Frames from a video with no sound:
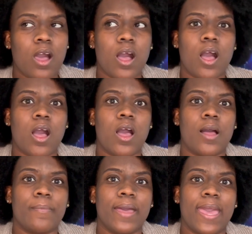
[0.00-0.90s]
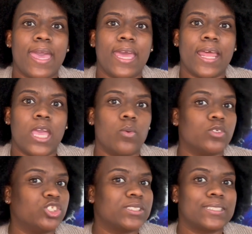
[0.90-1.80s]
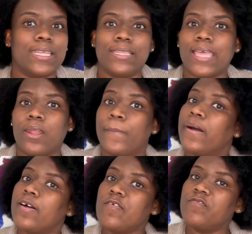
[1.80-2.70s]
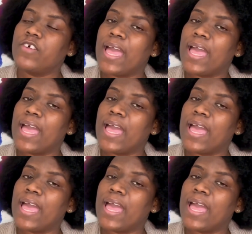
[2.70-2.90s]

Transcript: And I will just link that above.